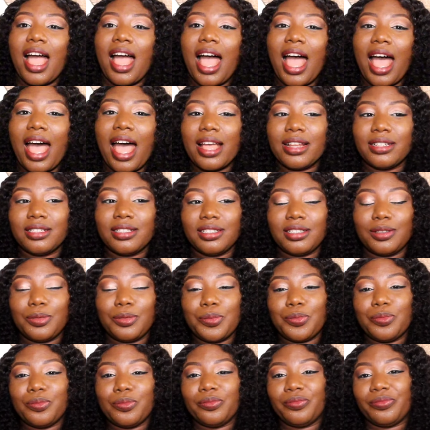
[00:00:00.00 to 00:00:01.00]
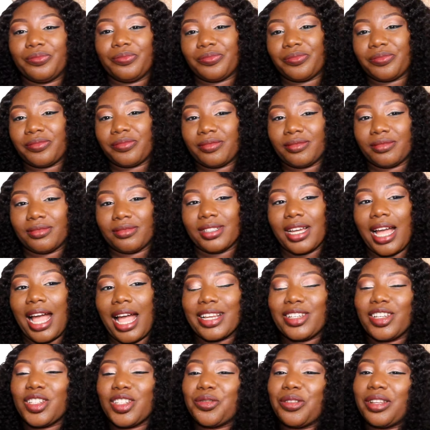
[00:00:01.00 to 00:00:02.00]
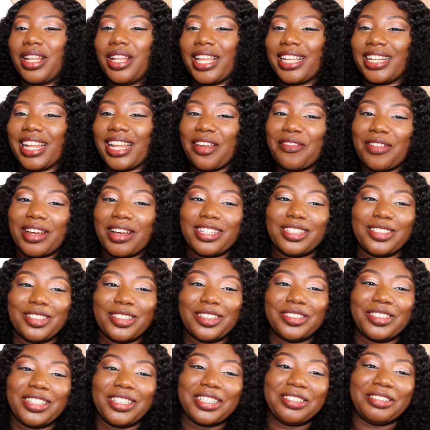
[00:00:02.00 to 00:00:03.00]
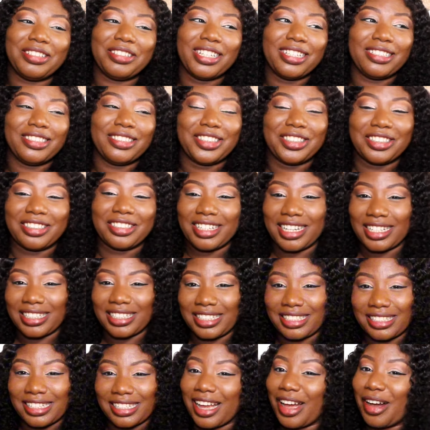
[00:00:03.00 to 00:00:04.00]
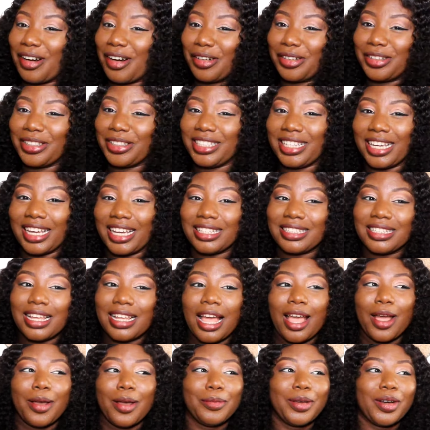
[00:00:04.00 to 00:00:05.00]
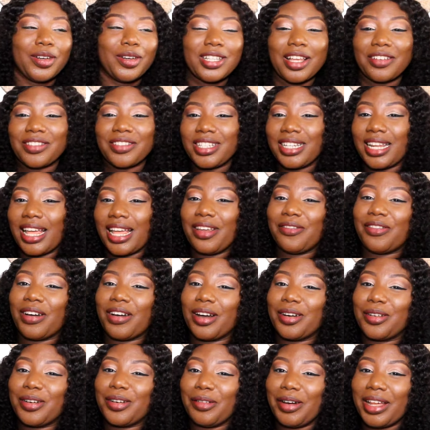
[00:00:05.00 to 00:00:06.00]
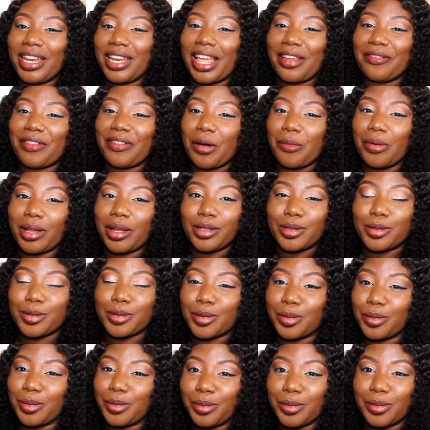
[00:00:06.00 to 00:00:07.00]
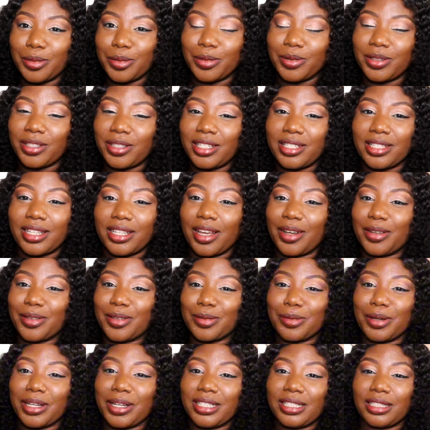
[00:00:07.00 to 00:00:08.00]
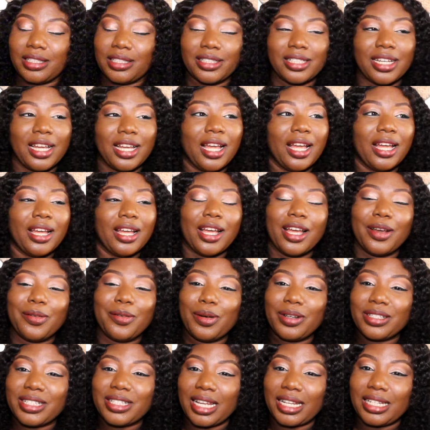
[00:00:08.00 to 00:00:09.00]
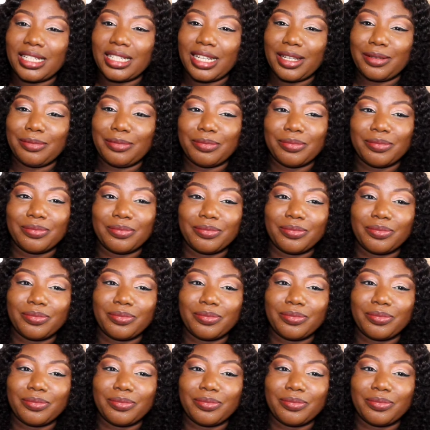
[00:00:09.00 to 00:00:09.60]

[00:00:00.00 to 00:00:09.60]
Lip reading: And I just feel like Layefa did not really dress, shall you get? Because I've seen Layefa, when Layefa went to this girl's wedding, what was her name?